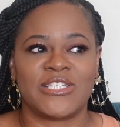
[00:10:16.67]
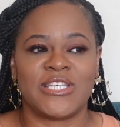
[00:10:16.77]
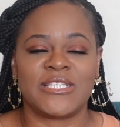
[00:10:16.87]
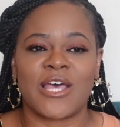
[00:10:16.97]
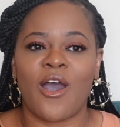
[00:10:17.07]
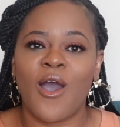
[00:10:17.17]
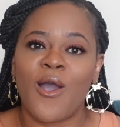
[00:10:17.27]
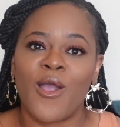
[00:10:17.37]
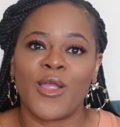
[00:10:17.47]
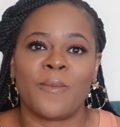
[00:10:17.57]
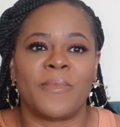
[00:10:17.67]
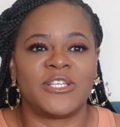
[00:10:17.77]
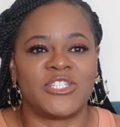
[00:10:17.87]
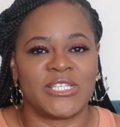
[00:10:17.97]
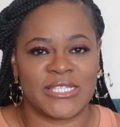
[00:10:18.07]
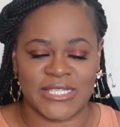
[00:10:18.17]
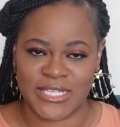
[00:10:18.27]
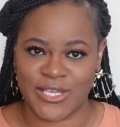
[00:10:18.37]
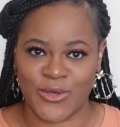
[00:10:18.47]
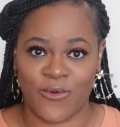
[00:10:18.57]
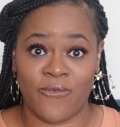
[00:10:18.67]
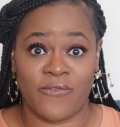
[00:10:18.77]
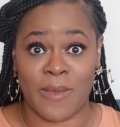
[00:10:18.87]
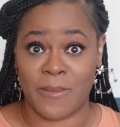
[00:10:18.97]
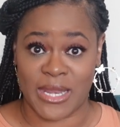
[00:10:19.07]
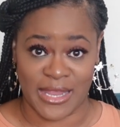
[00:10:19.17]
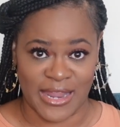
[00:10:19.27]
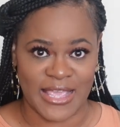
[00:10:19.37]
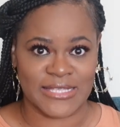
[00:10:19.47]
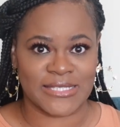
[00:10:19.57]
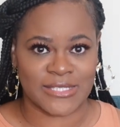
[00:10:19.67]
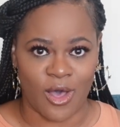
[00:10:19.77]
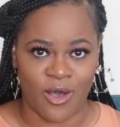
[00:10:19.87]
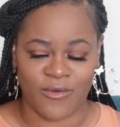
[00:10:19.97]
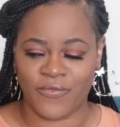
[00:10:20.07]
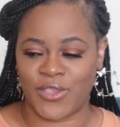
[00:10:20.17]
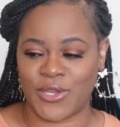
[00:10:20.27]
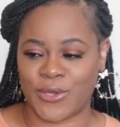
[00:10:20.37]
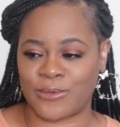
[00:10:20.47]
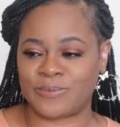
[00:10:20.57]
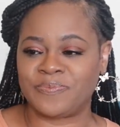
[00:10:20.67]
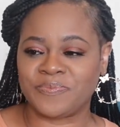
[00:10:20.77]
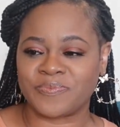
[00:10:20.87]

she's hard, but she's still feminine and soft, you know?